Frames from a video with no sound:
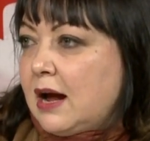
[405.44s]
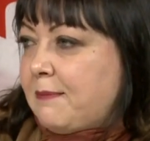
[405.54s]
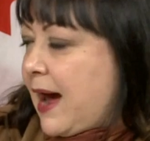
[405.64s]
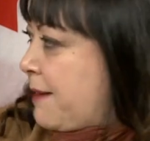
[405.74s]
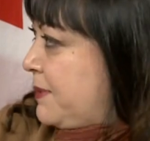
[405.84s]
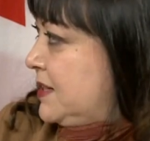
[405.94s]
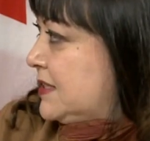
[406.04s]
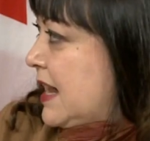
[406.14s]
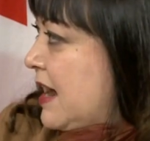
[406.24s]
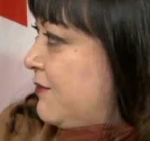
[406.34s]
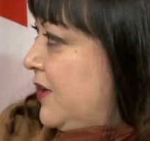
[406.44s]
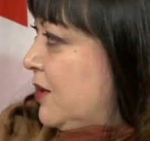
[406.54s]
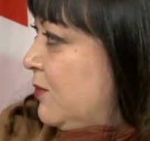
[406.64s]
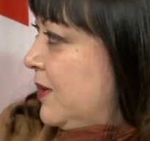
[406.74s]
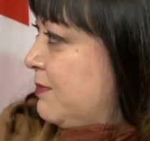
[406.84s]
I'm happy to have
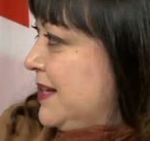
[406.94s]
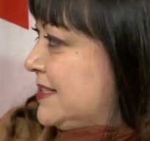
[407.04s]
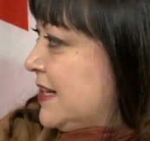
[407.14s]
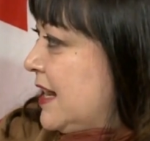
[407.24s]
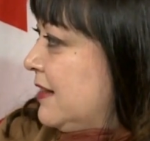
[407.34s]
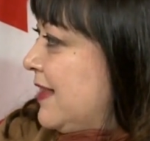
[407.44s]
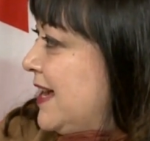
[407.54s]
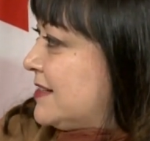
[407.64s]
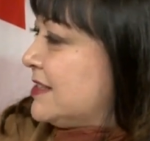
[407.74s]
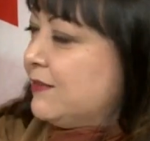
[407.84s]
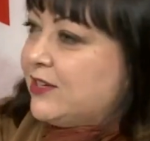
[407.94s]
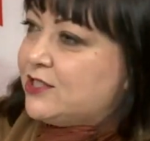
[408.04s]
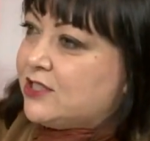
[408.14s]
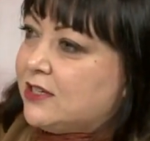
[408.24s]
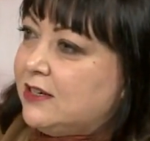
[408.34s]
here with me today Lance
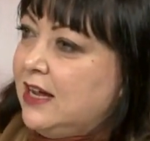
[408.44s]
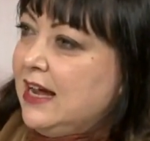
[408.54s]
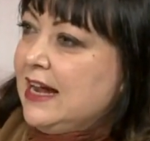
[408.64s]
Livingston.